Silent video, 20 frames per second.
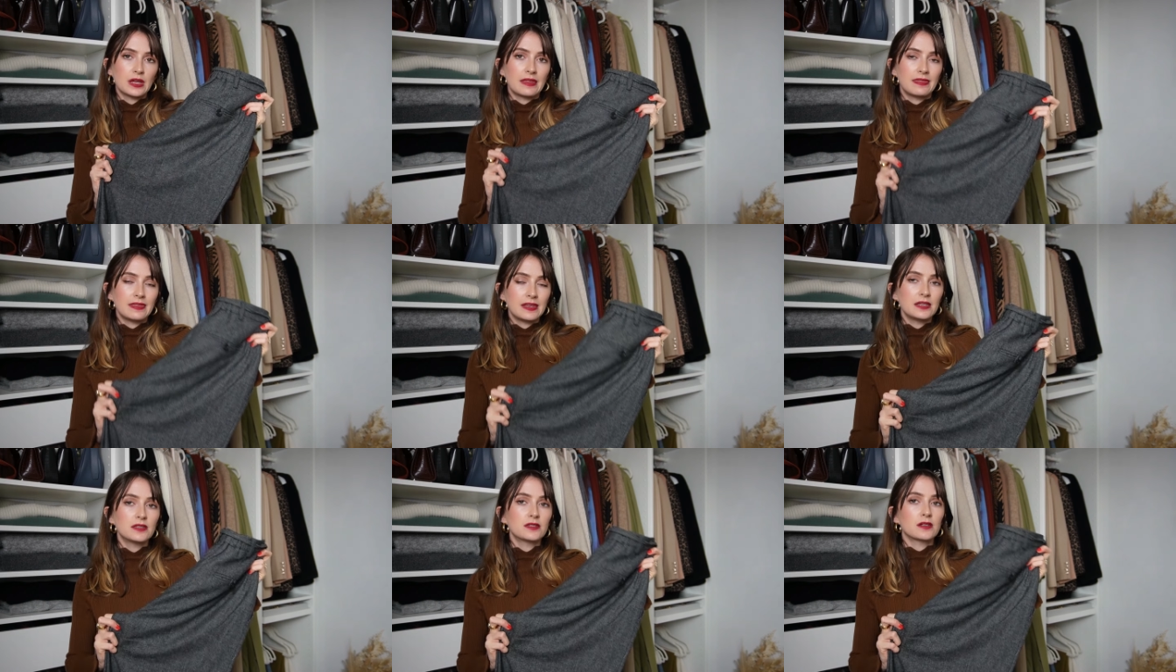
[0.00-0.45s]

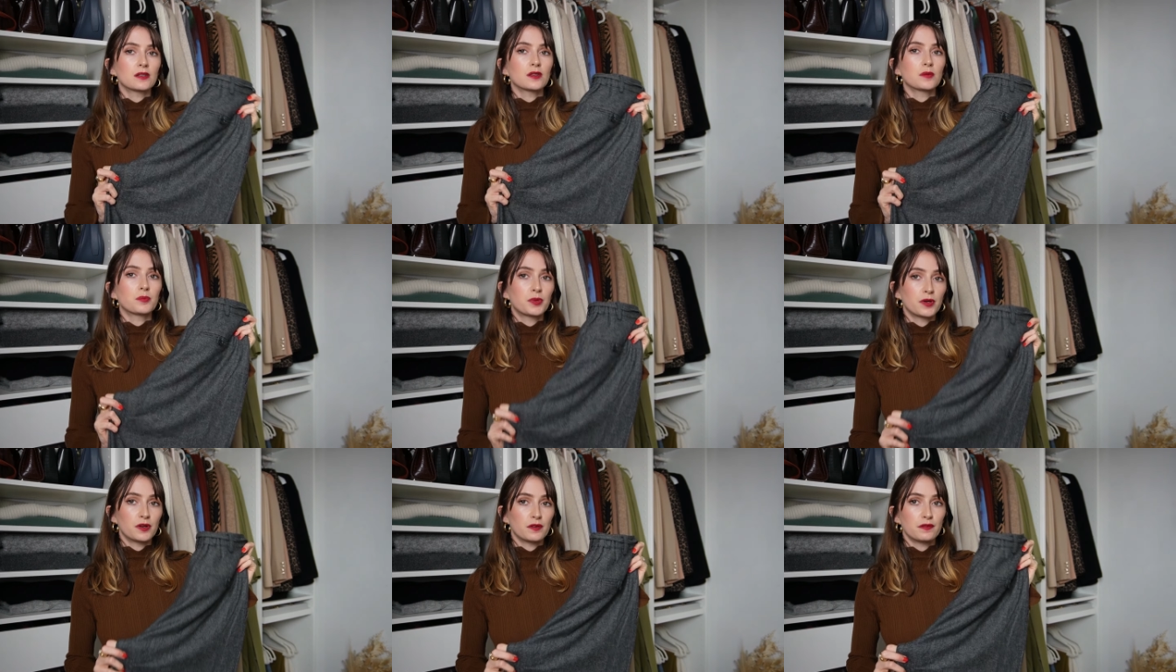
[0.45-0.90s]
and these are the
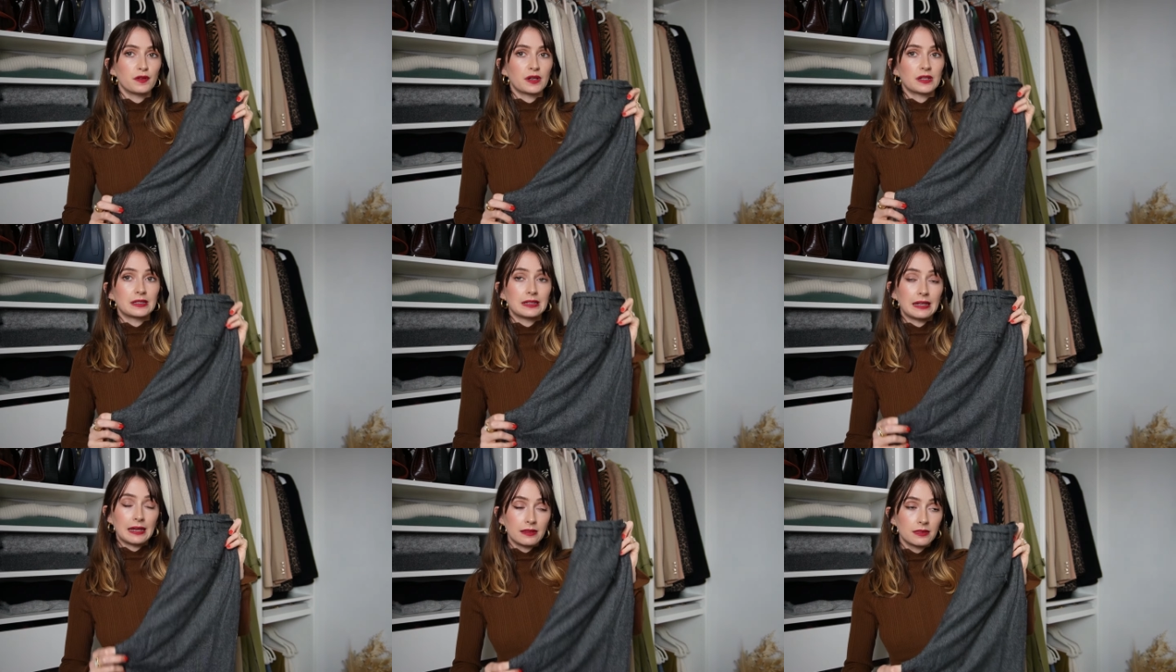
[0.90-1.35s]

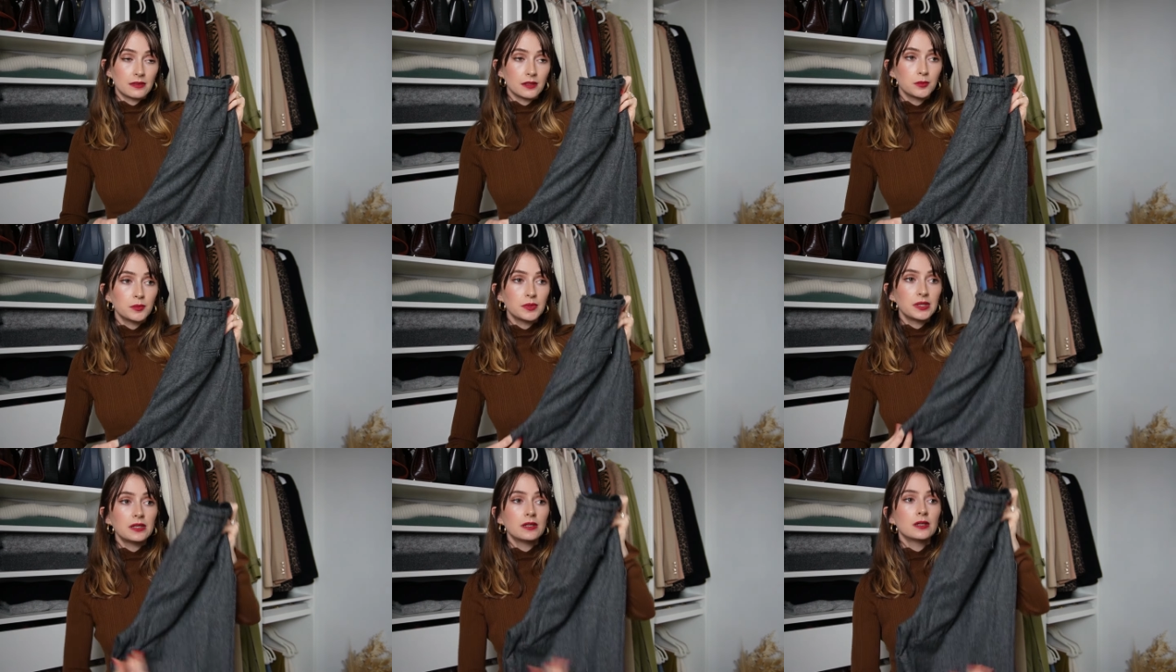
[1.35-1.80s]
perfect length
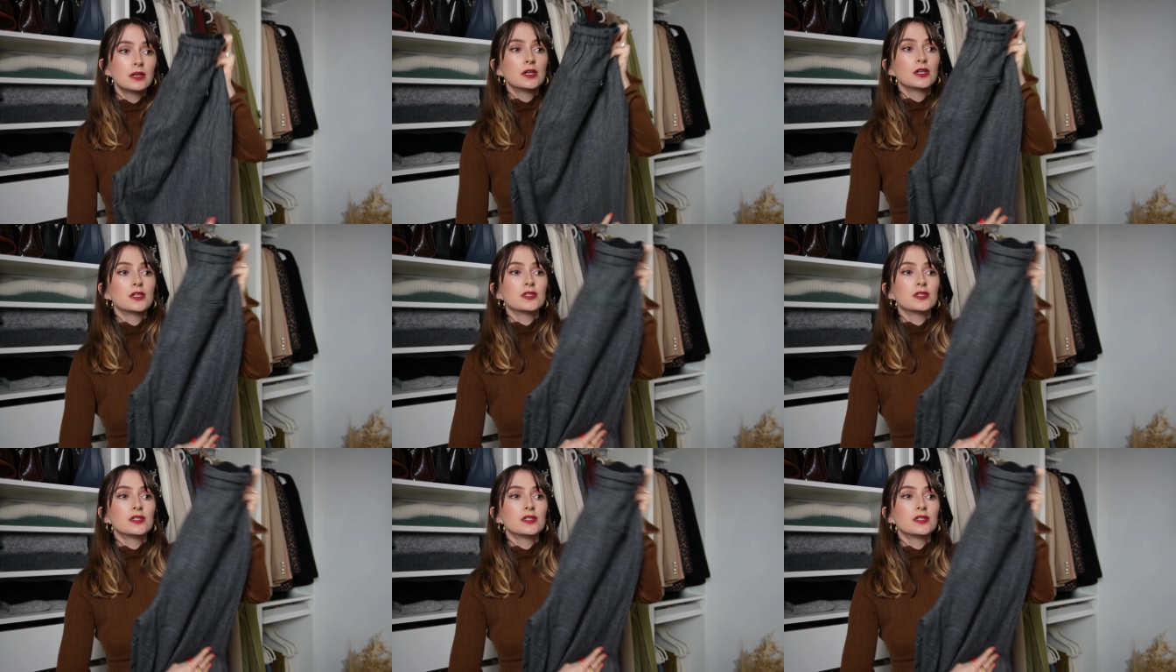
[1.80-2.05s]
on me.